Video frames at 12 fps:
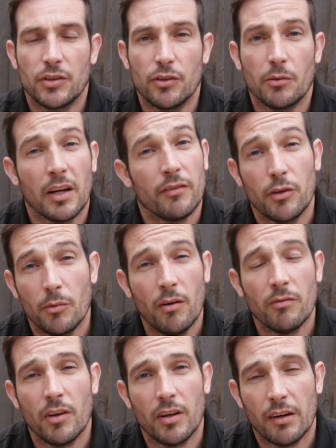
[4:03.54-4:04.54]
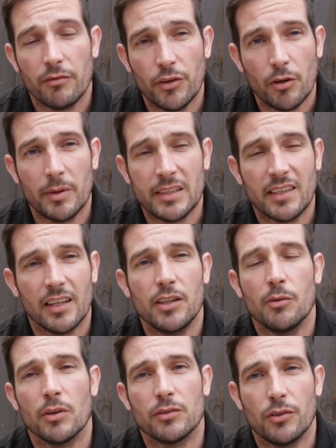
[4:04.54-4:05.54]
to do whatever you want and have nobody telling
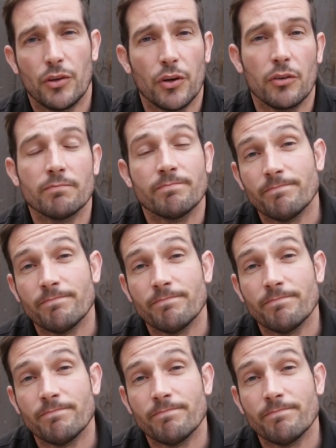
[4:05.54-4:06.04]
you what to do.